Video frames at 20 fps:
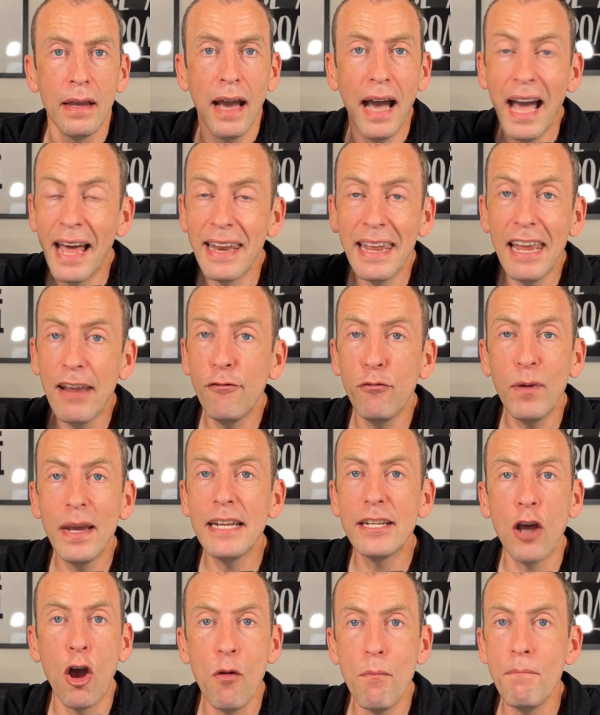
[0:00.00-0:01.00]
and if we
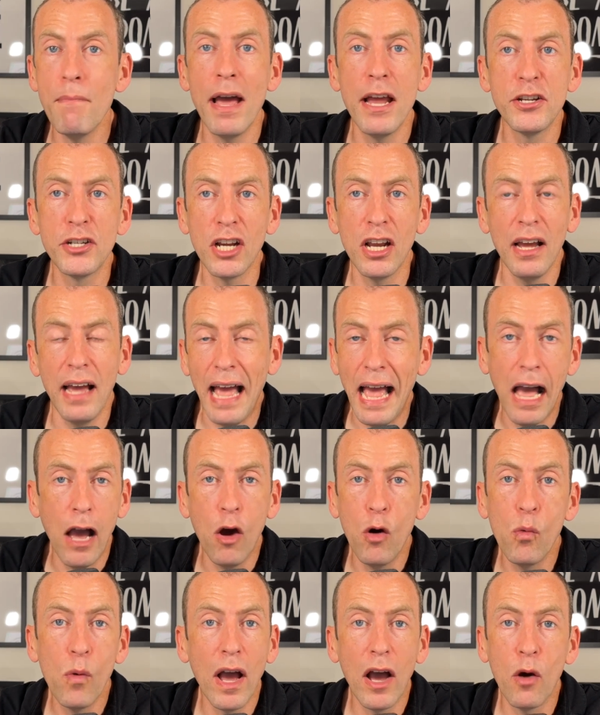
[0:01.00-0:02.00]
don't measure
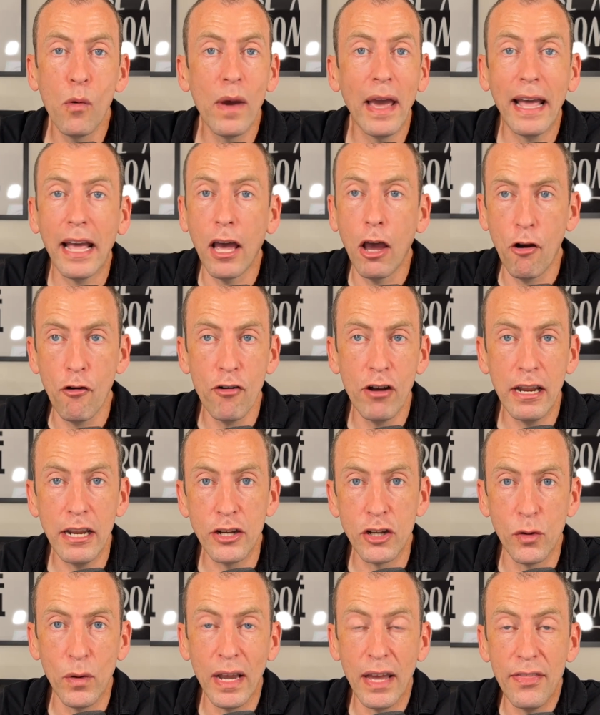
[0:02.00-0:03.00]
how well we're currently
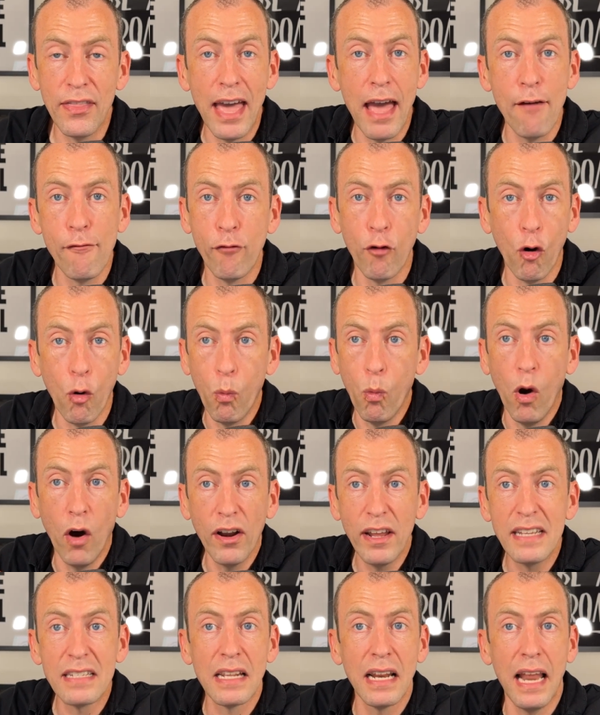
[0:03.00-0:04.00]
doing, and therefore what
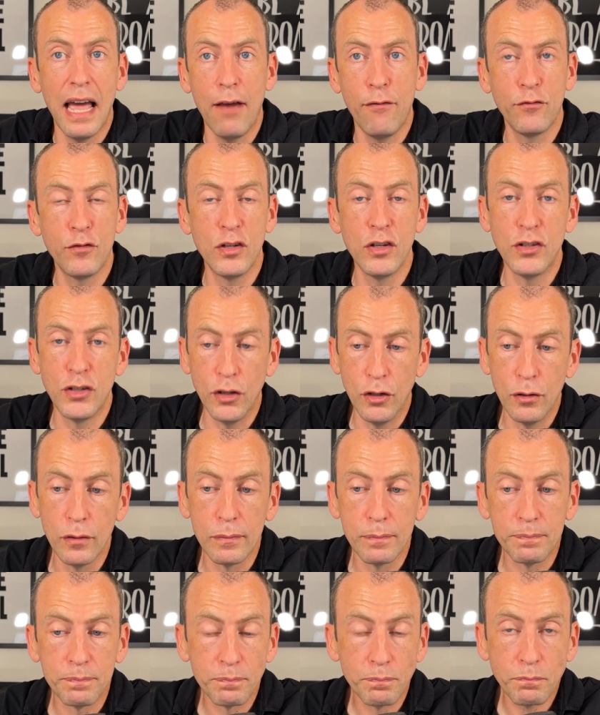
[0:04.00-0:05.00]
is left to do,
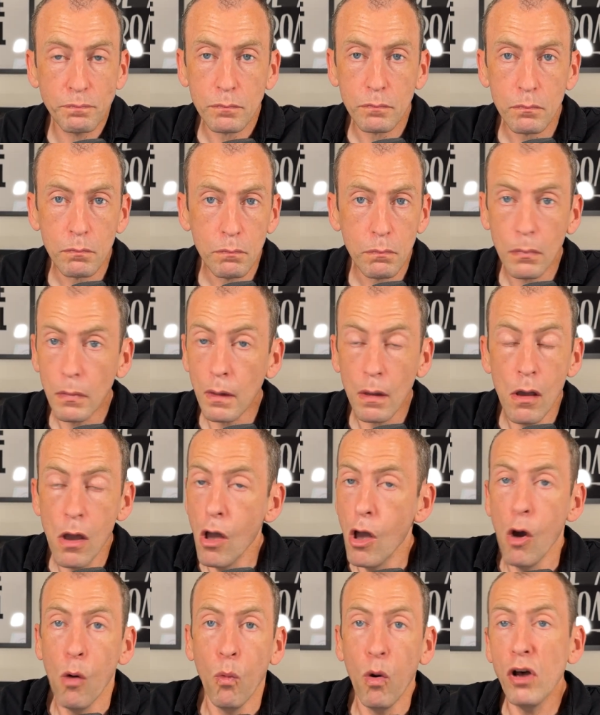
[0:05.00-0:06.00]

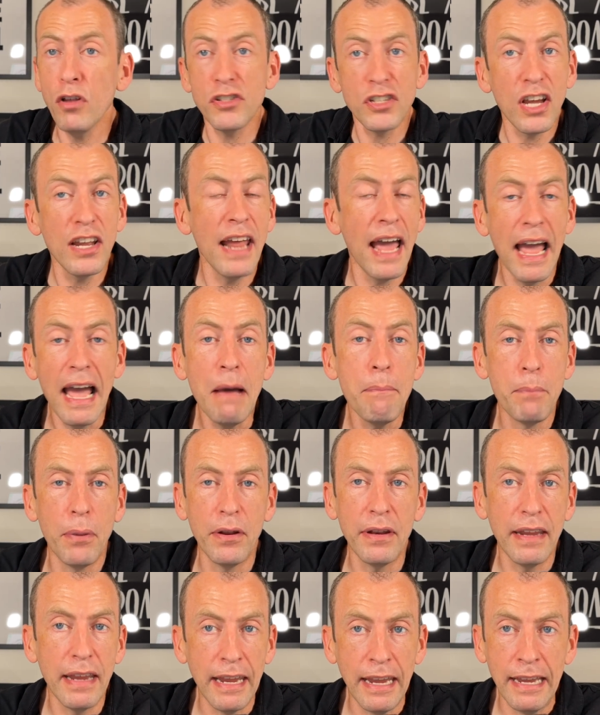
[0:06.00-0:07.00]
what's going to
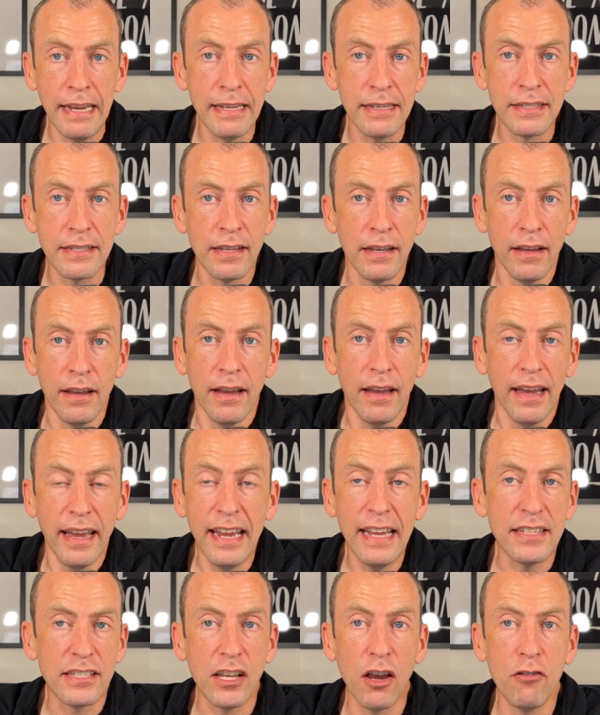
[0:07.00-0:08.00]
happen is
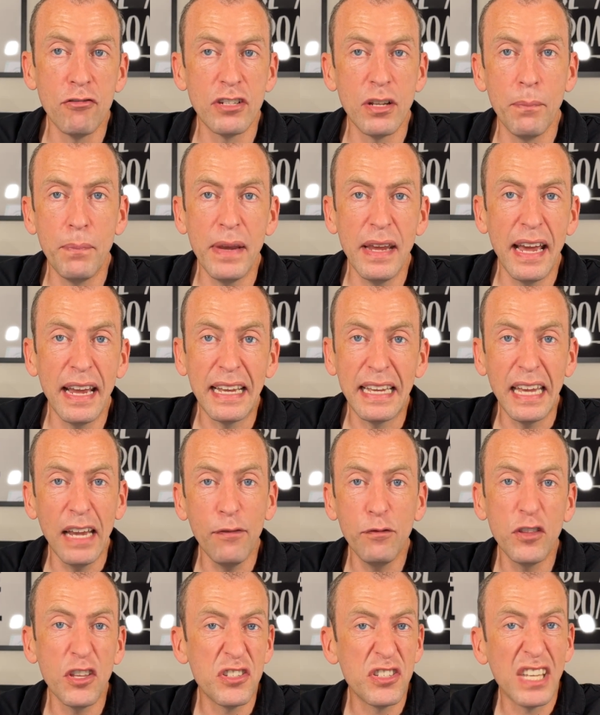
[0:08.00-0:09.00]
it's going to be a
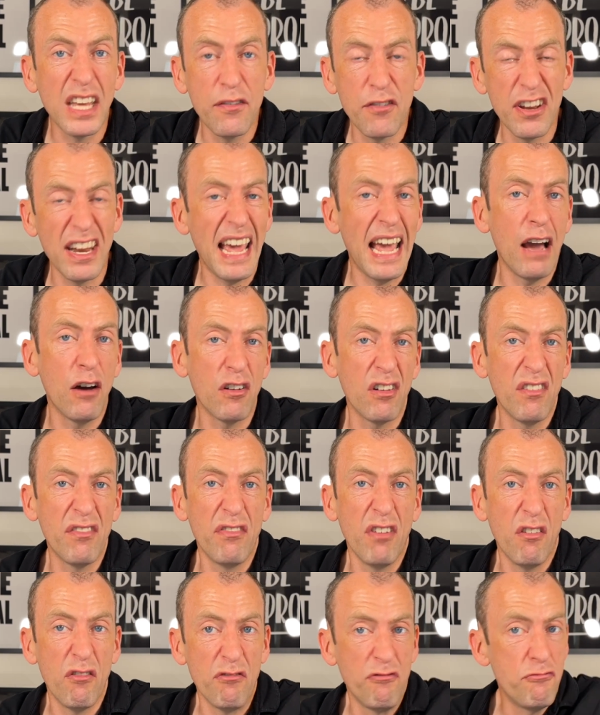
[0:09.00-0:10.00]
gift that's given out
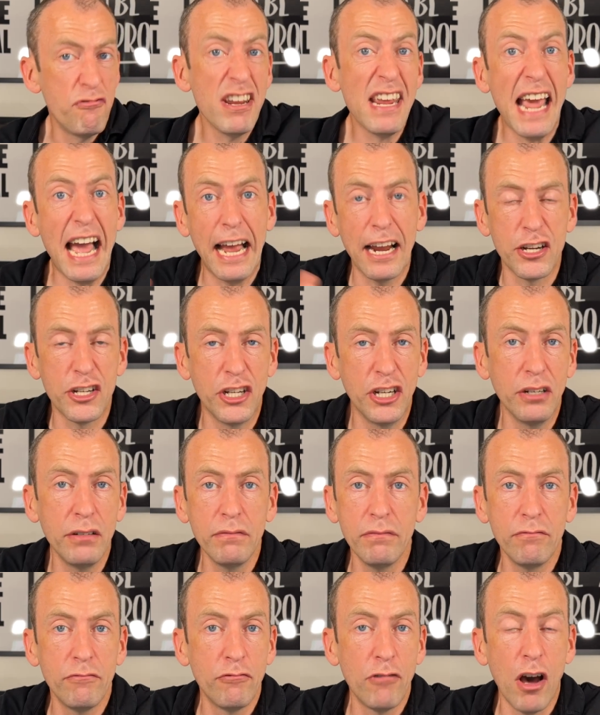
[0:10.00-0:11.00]
of
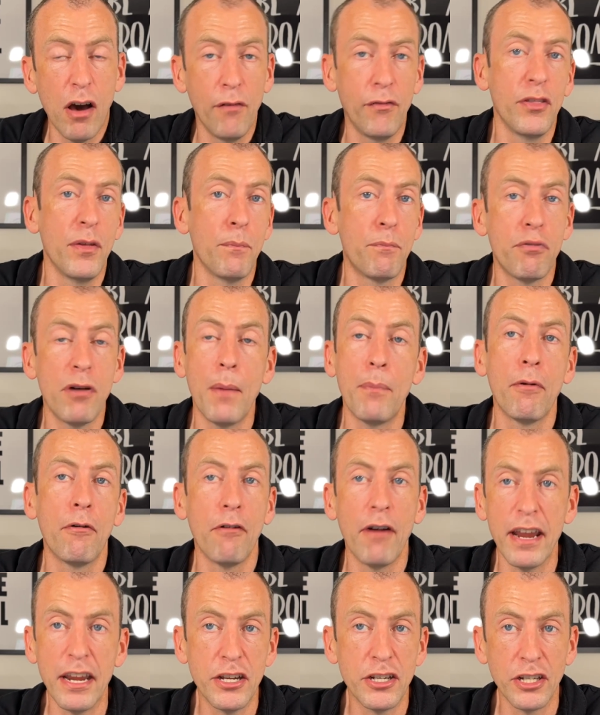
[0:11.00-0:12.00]
reaction rather than
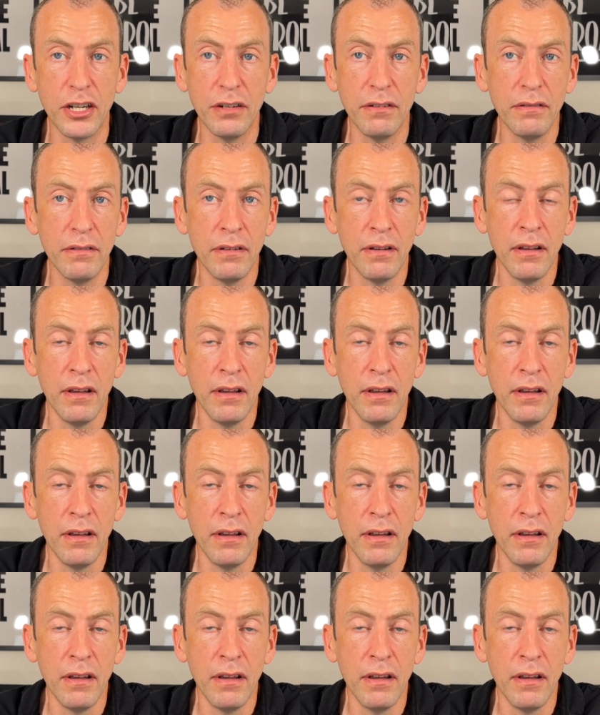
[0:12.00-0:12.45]
preparation.